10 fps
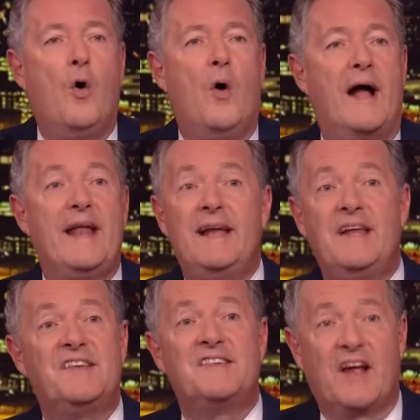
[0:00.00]
or had
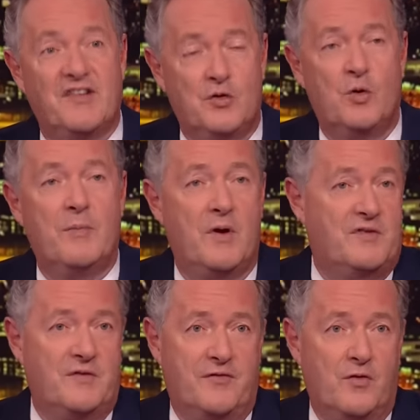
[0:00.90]
any sexual
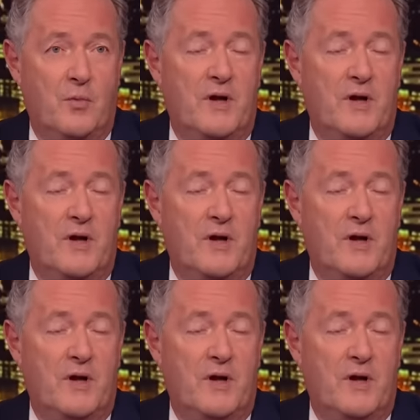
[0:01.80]
motive for